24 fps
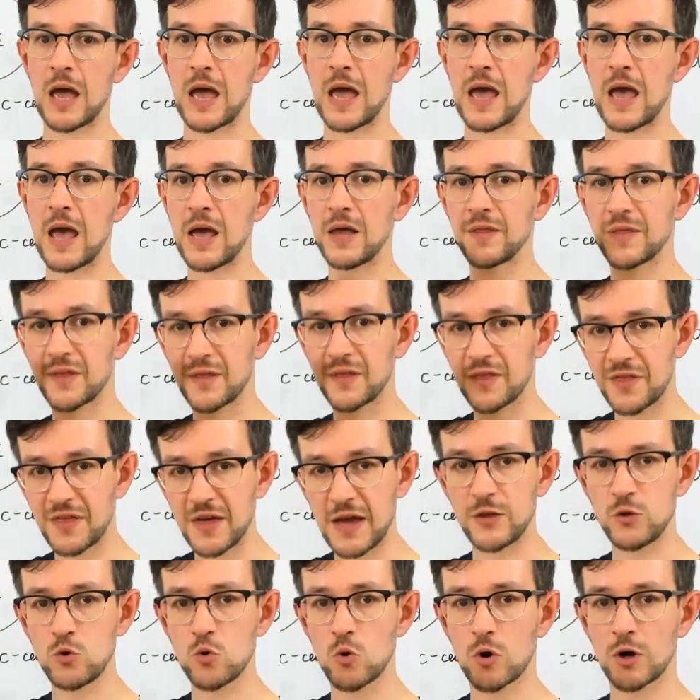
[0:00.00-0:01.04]
and
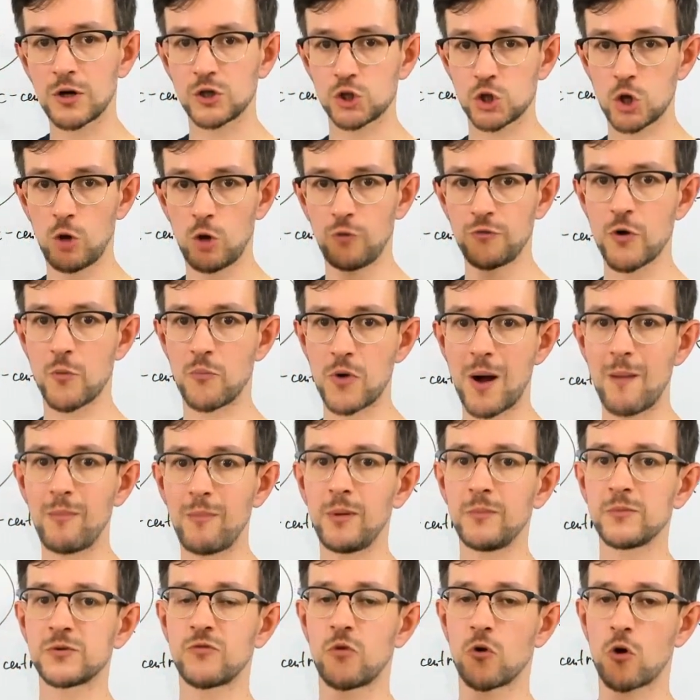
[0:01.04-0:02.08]
then you can solve your
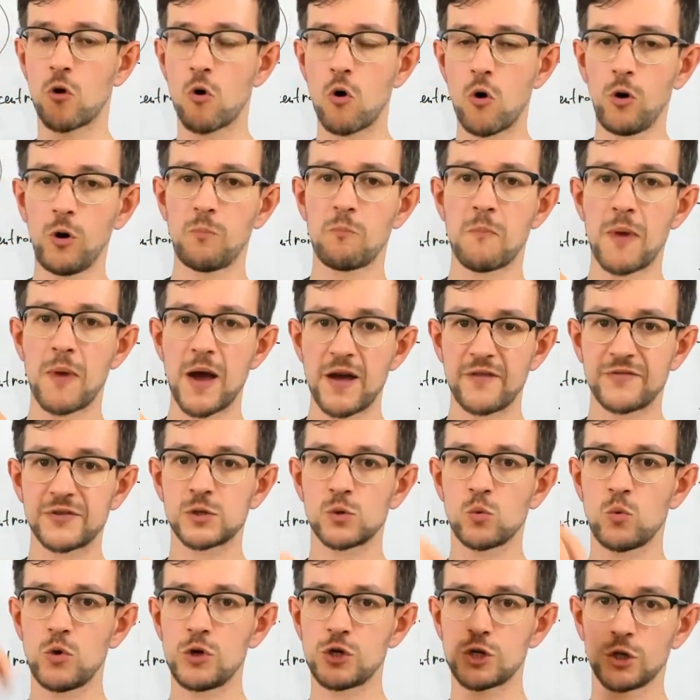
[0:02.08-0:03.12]
problems for all
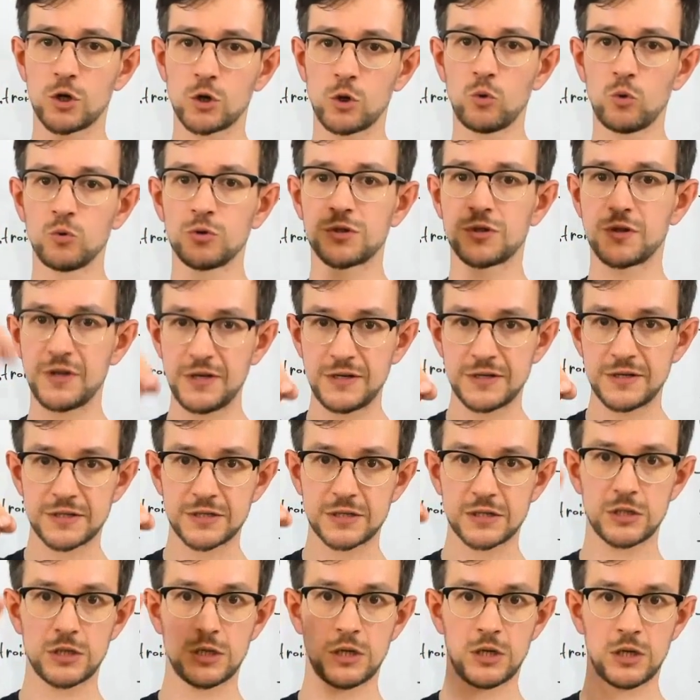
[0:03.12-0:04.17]
paths which includes
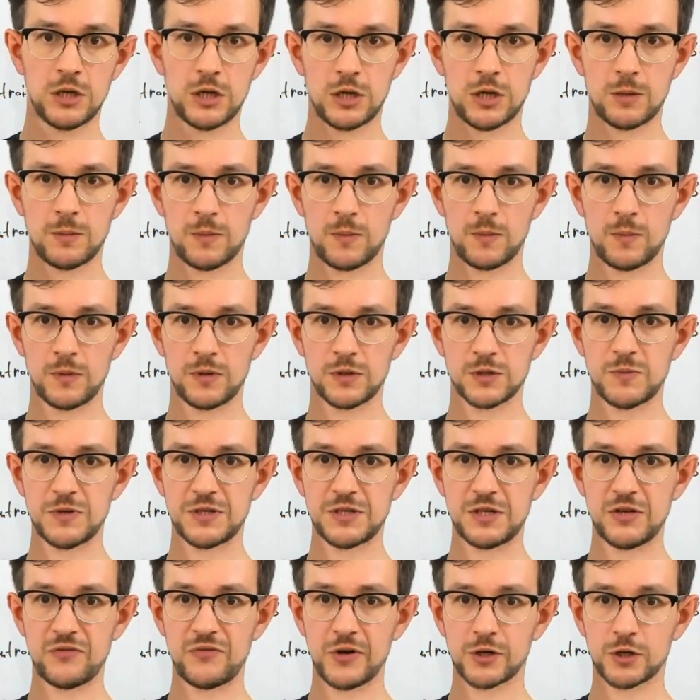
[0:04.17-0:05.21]
this
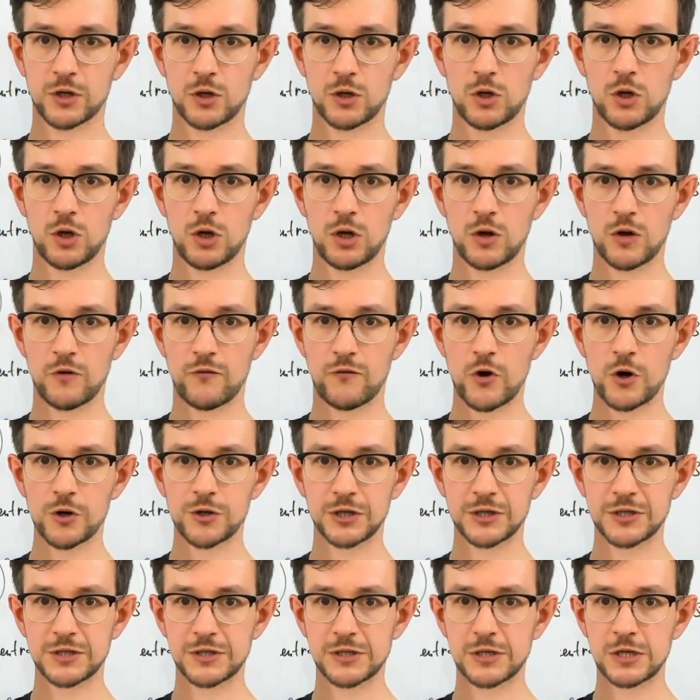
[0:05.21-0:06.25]
specific
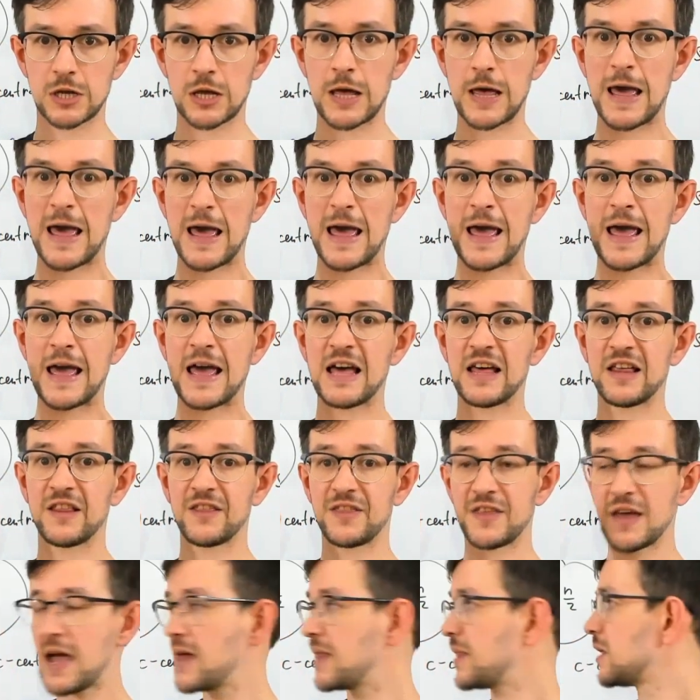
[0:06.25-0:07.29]
vertex,
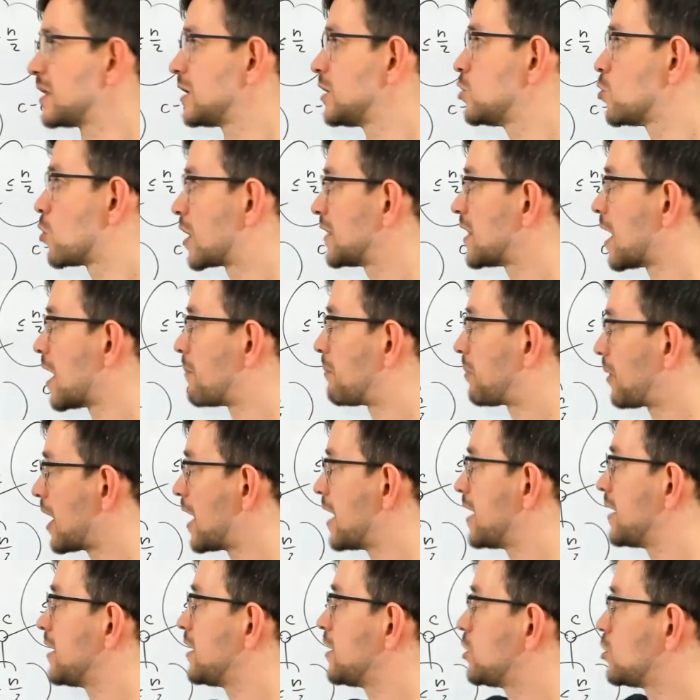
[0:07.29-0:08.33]
then you can
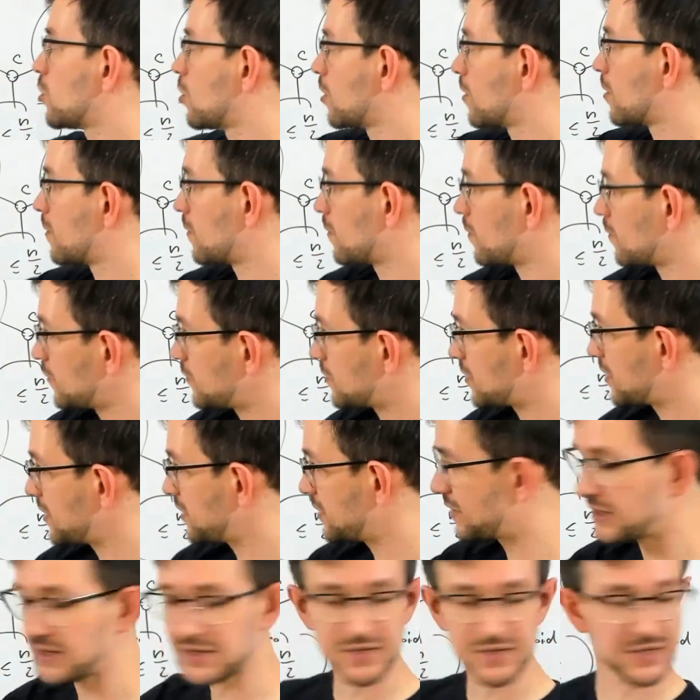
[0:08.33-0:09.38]
apply
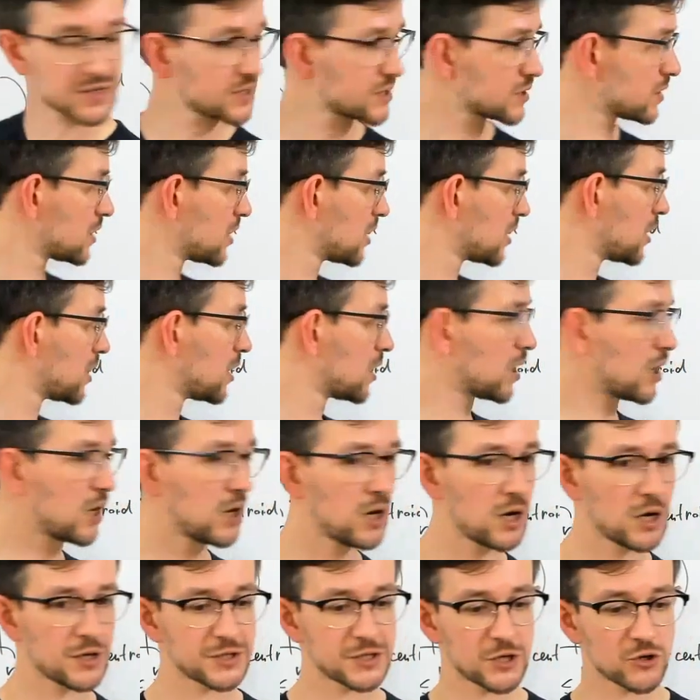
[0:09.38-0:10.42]
this
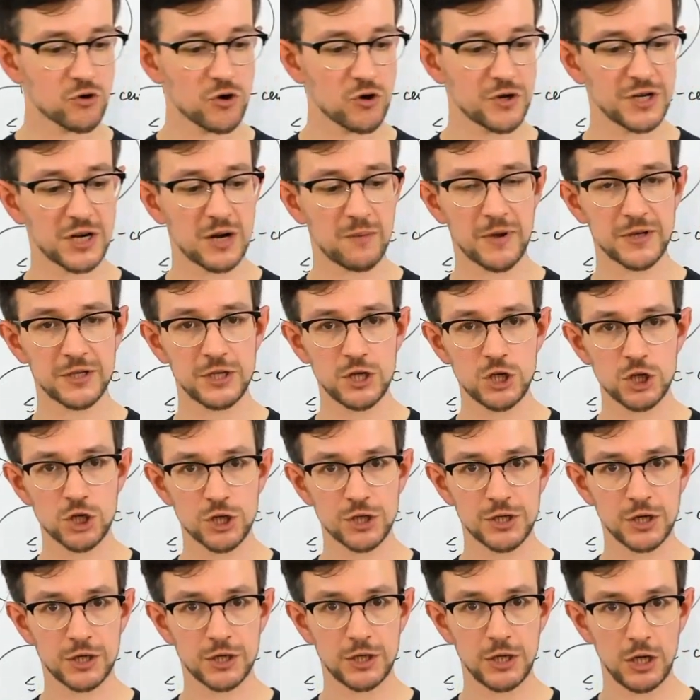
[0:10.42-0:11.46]
centroid
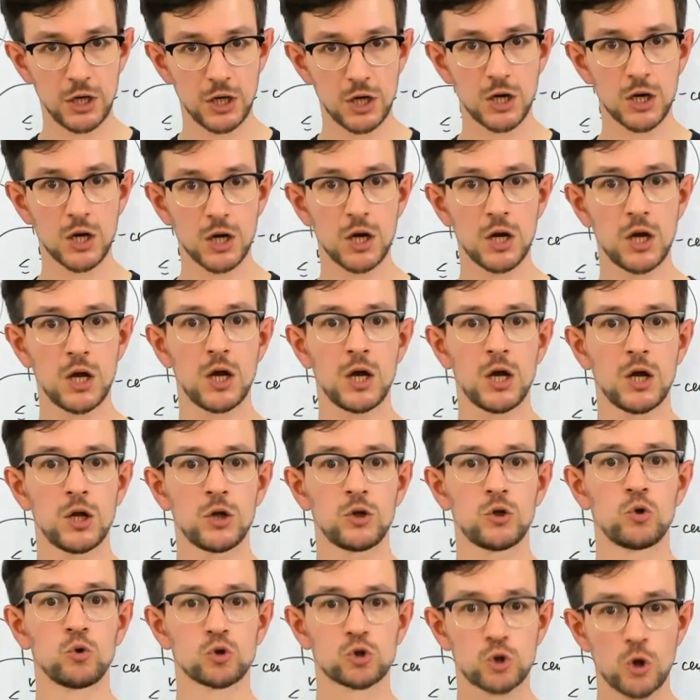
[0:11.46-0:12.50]
decomposition technique
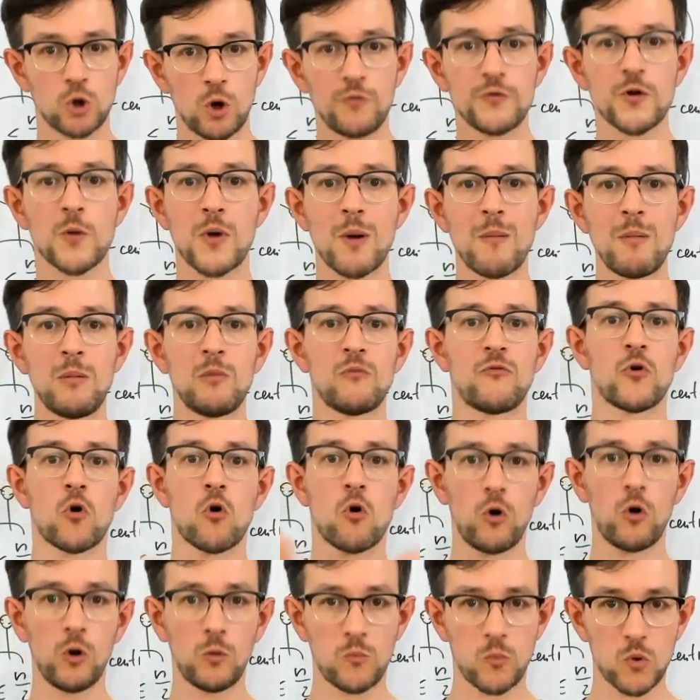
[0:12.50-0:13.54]
to solve your problem for
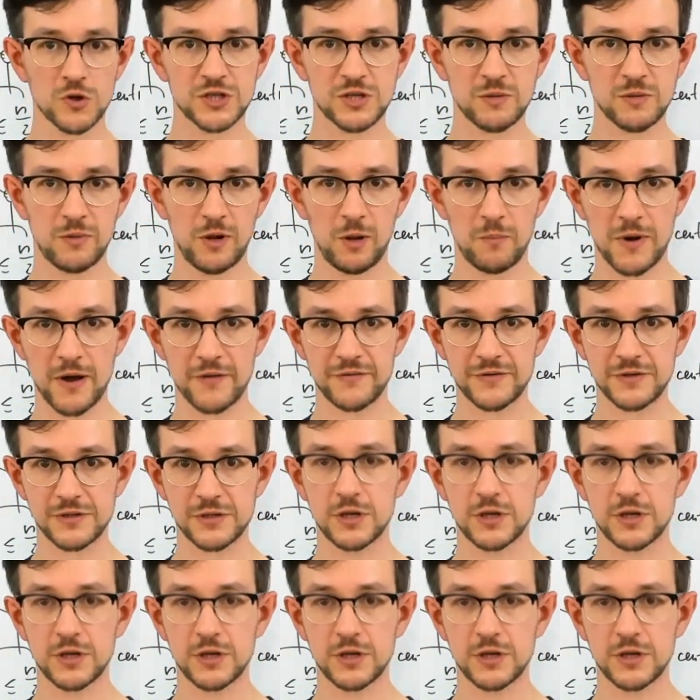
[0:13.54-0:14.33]
all possible paths.